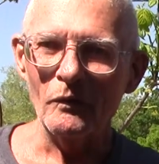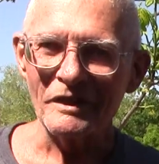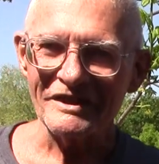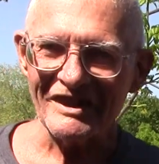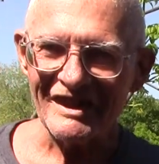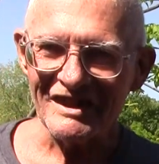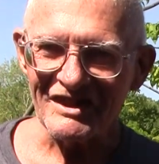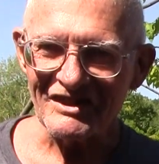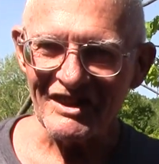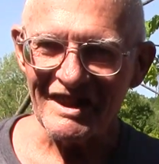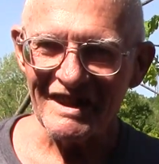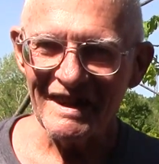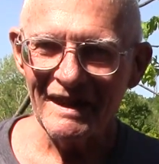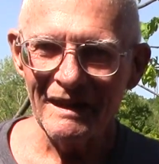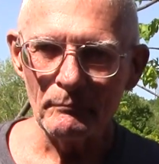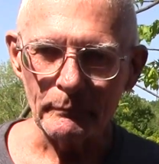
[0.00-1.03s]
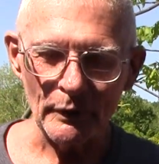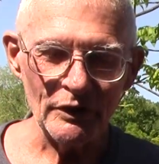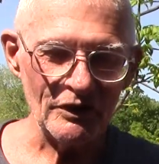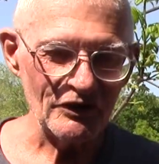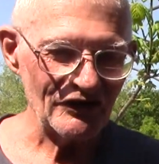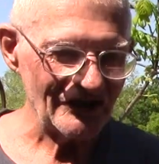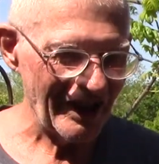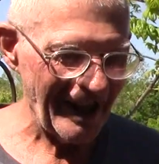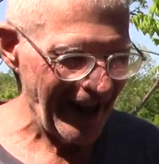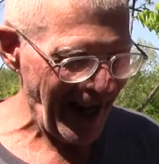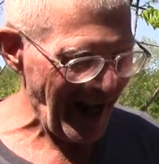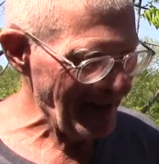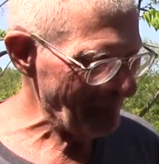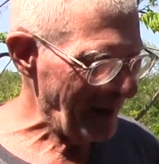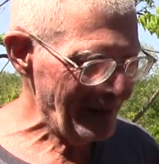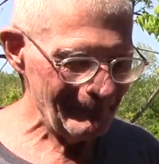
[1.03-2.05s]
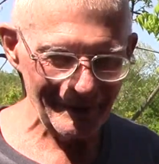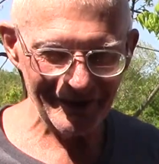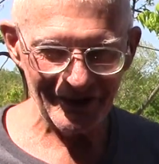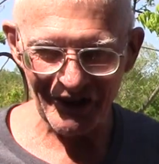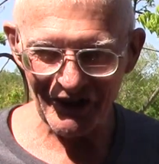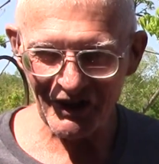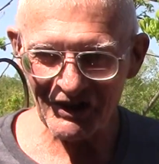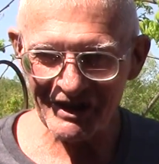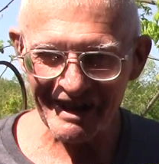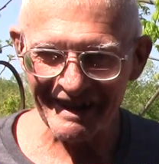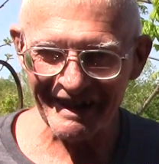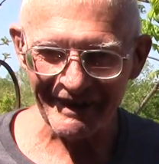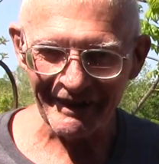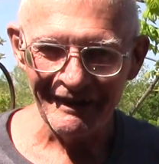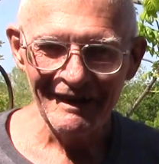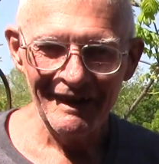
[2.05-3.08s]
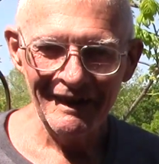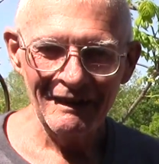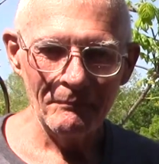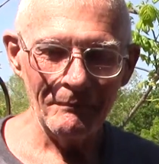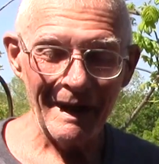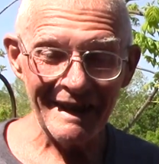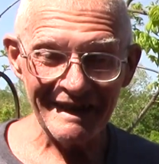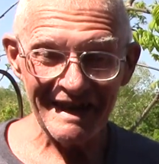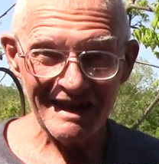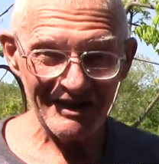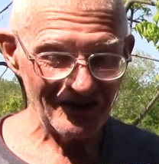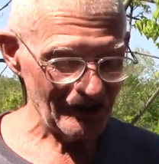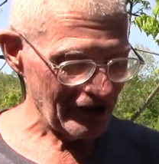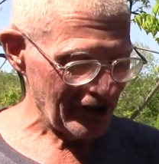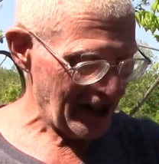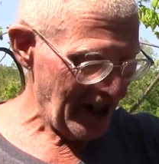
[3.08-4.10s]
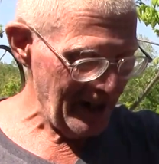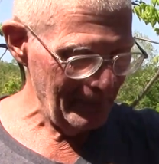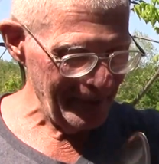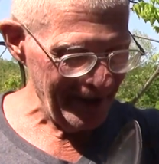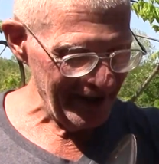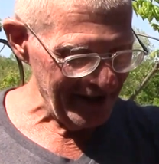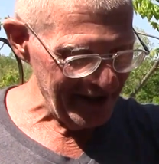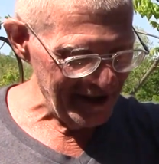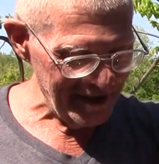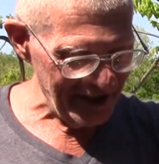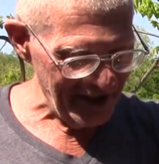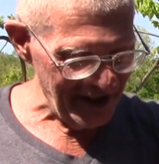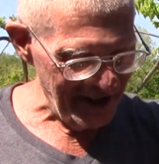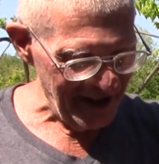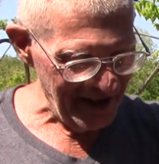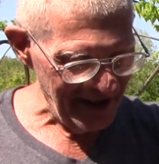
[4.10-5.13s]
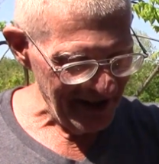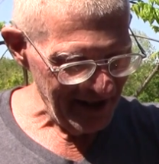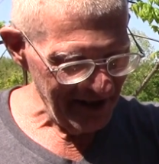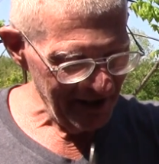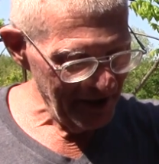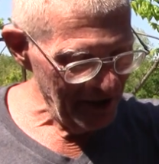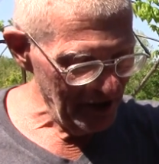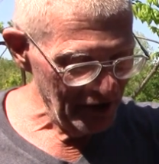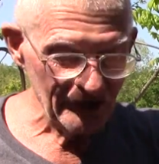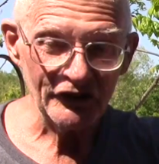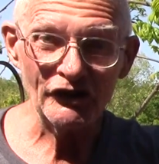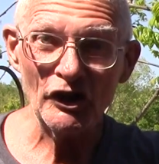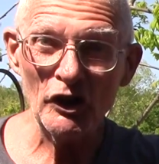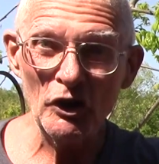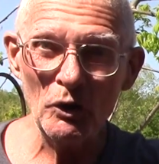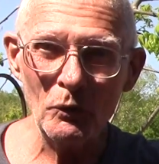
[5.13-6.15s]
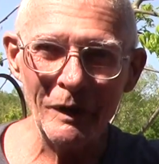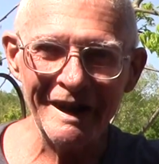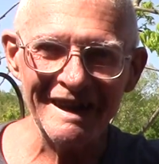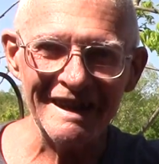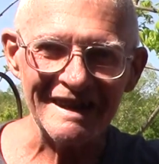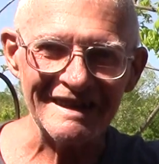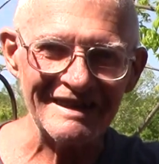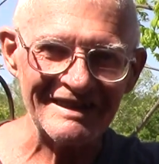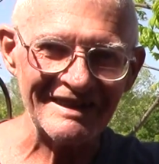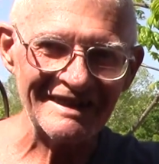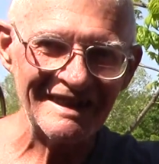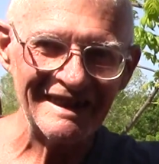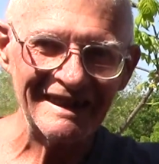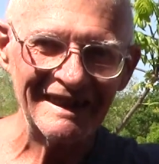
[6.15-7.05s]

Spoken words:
what's that you say? Bruce, I'm in a hurry here. My guests are coming in 2 weeks.